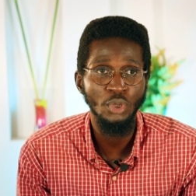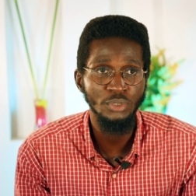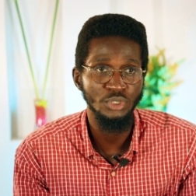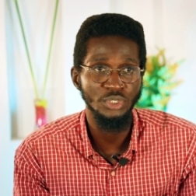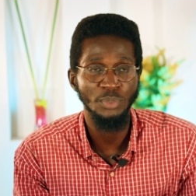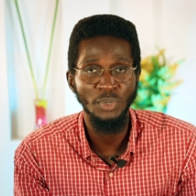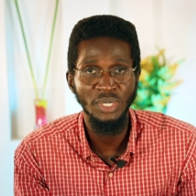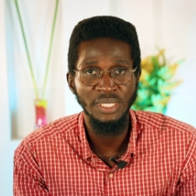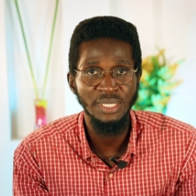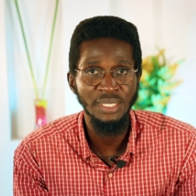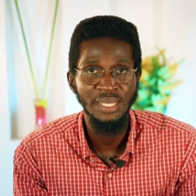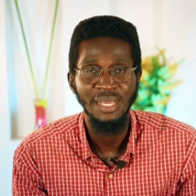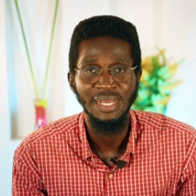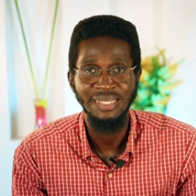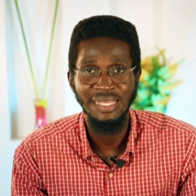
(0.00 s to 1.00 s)
you talk to
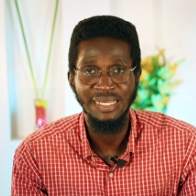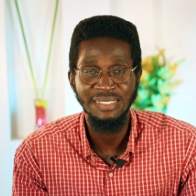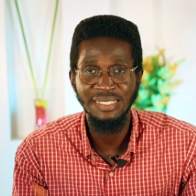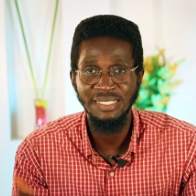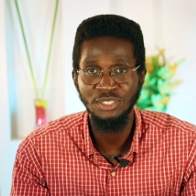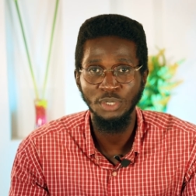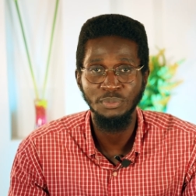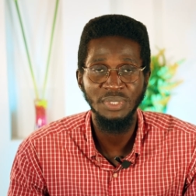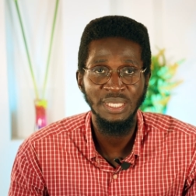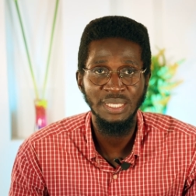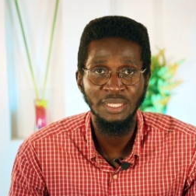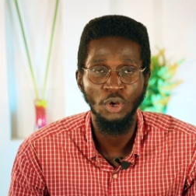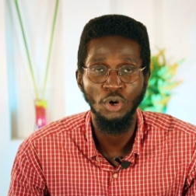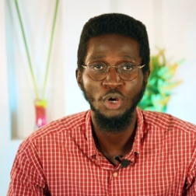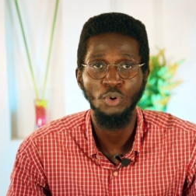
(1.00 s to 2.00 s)
somebody that did
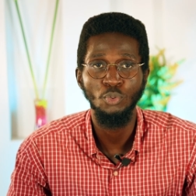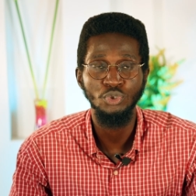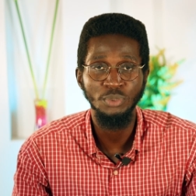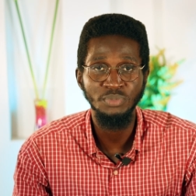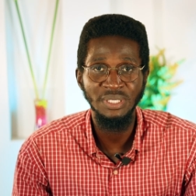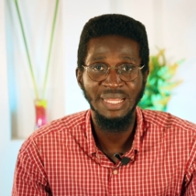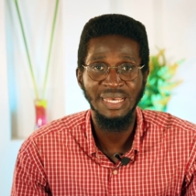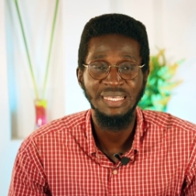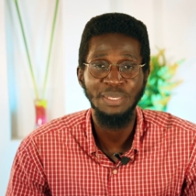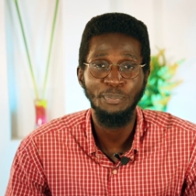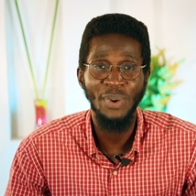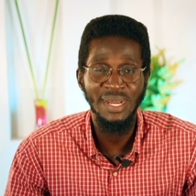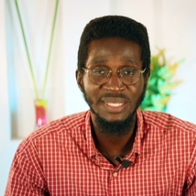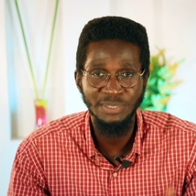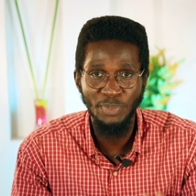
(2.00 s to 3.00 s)
something or something that
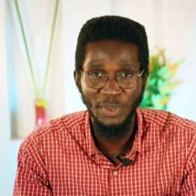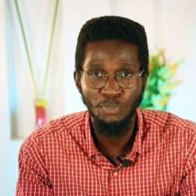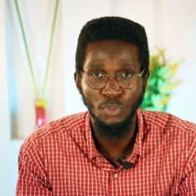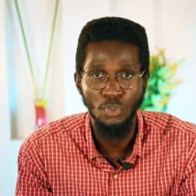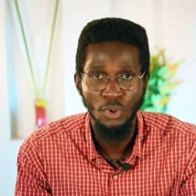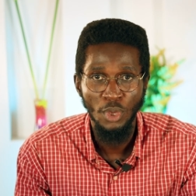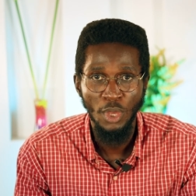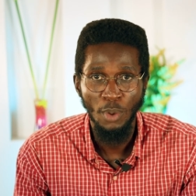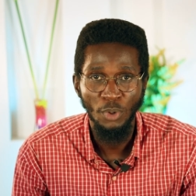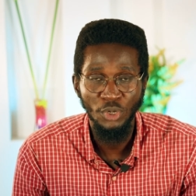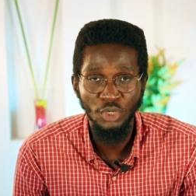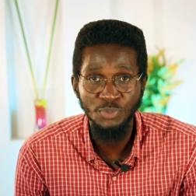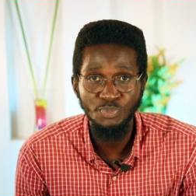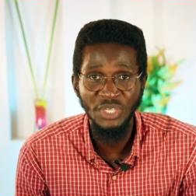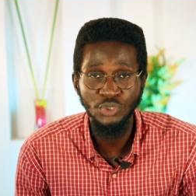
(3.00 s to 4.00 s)
impacts people.
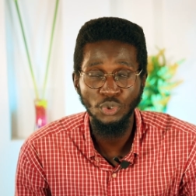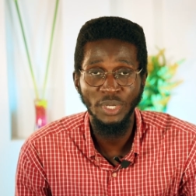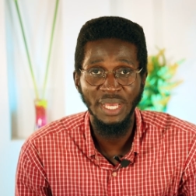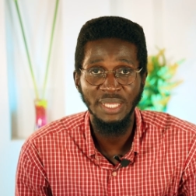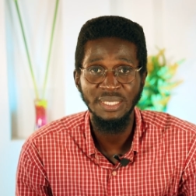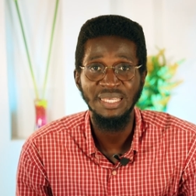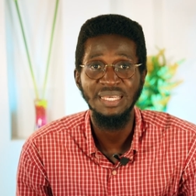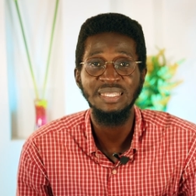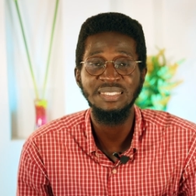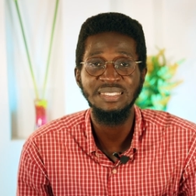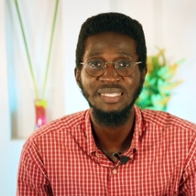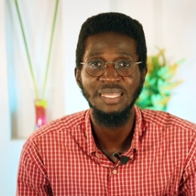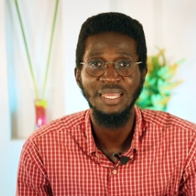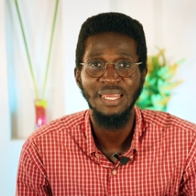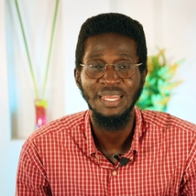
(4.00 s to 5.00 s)
But just make sure that
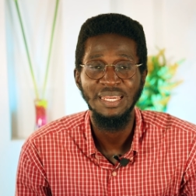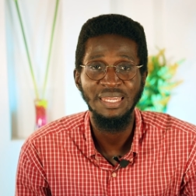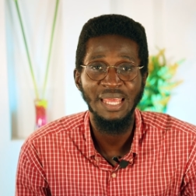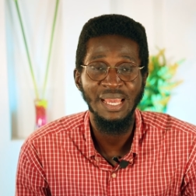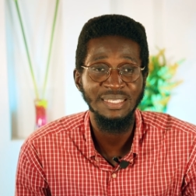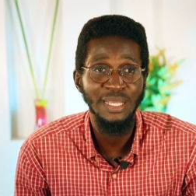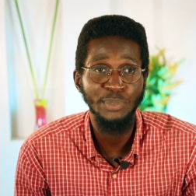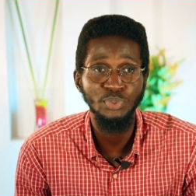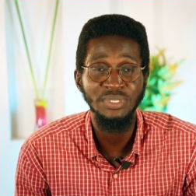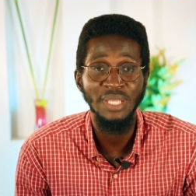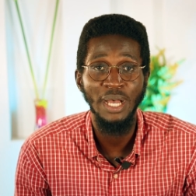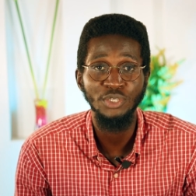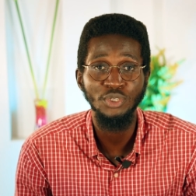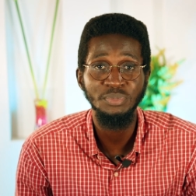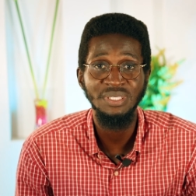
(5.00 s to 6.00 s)
it's, the examples
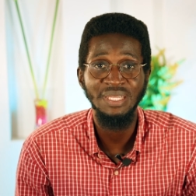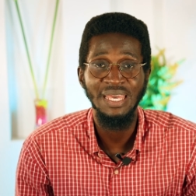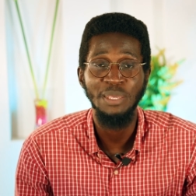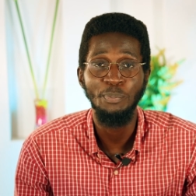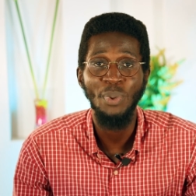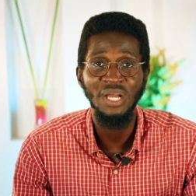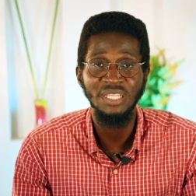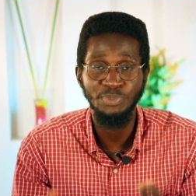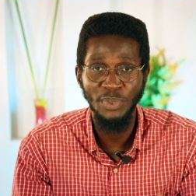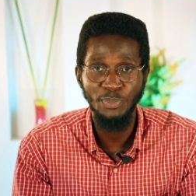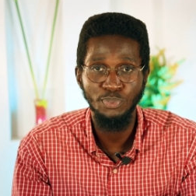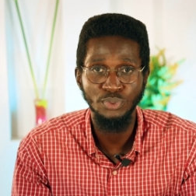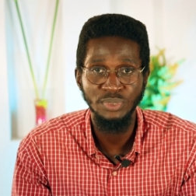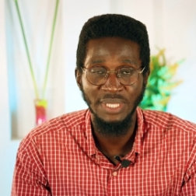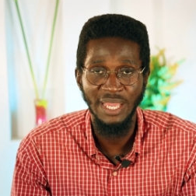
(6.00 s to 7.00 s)
are something that impacts
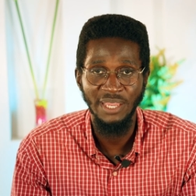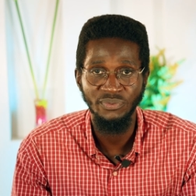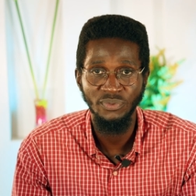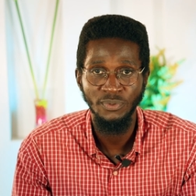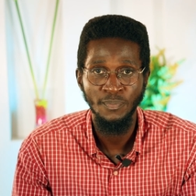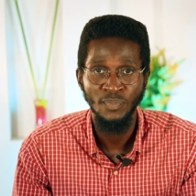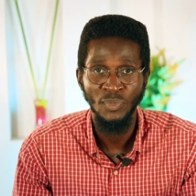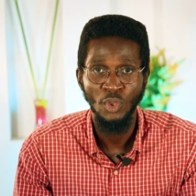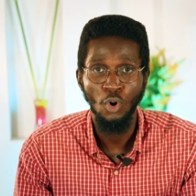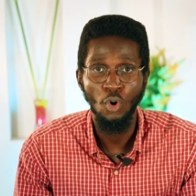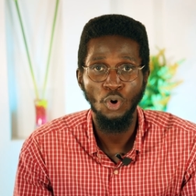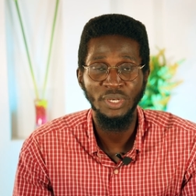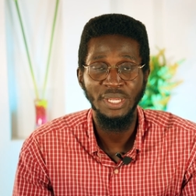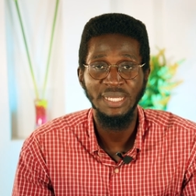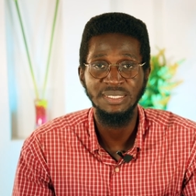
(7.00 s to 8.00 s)
people's life
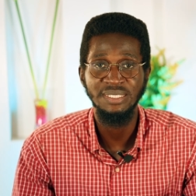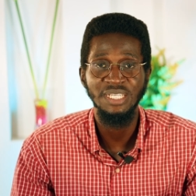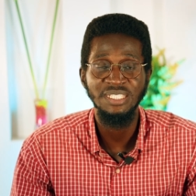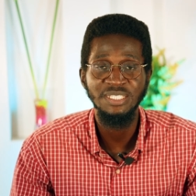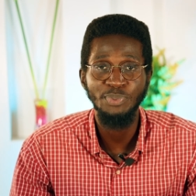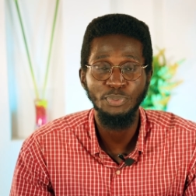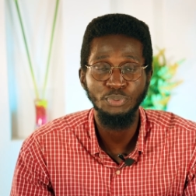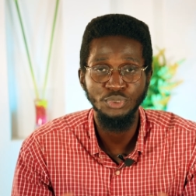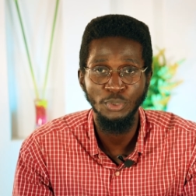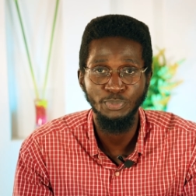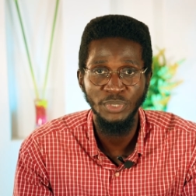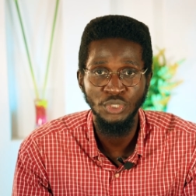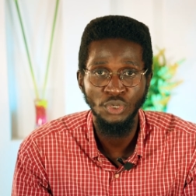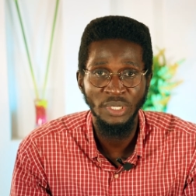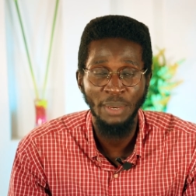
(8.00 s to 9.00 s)
or that changes people's
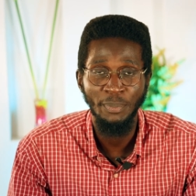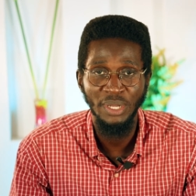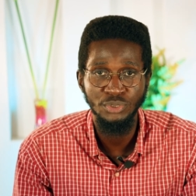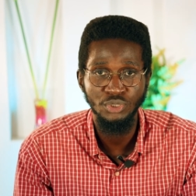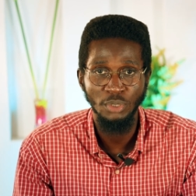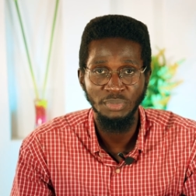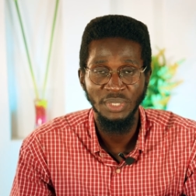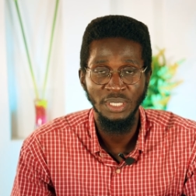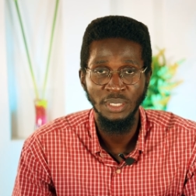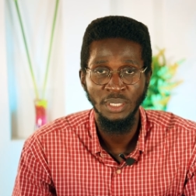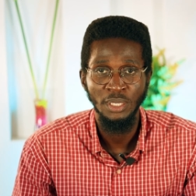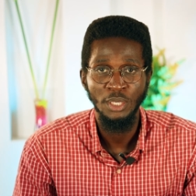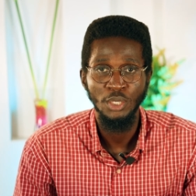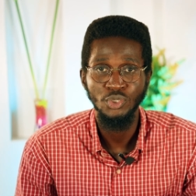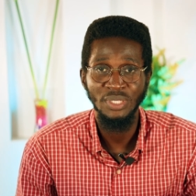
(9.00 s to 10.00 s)
opinion about something.
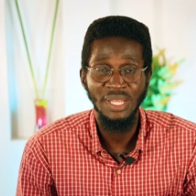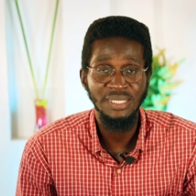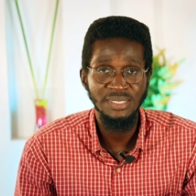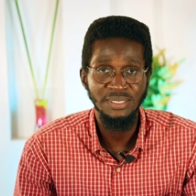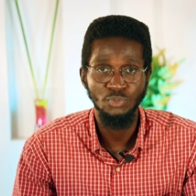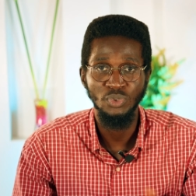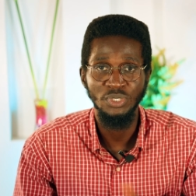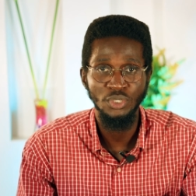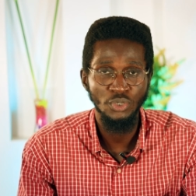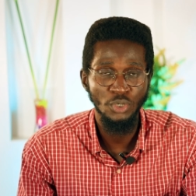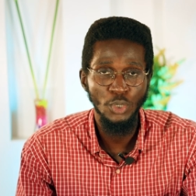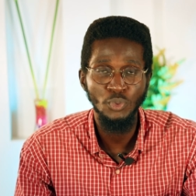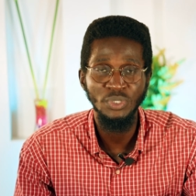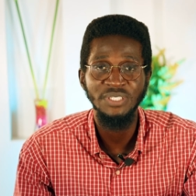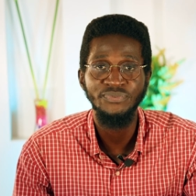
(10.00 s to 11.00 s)
So that's, with,
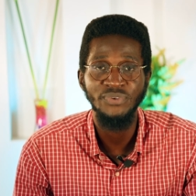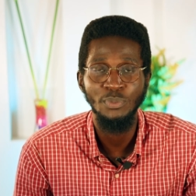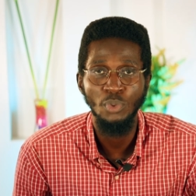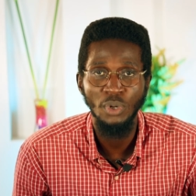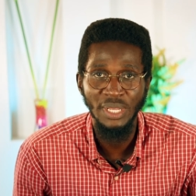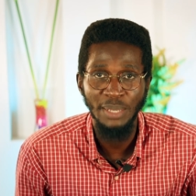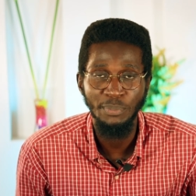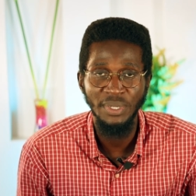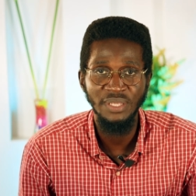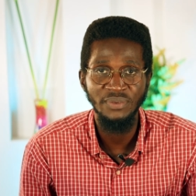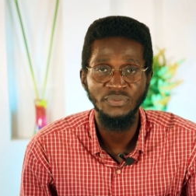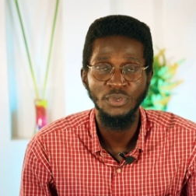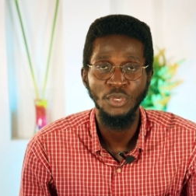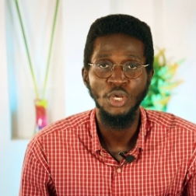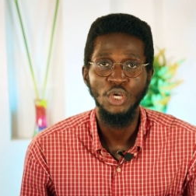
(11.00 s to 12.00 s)
going with this framework, I
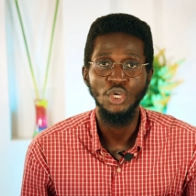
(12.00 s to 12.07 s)
believe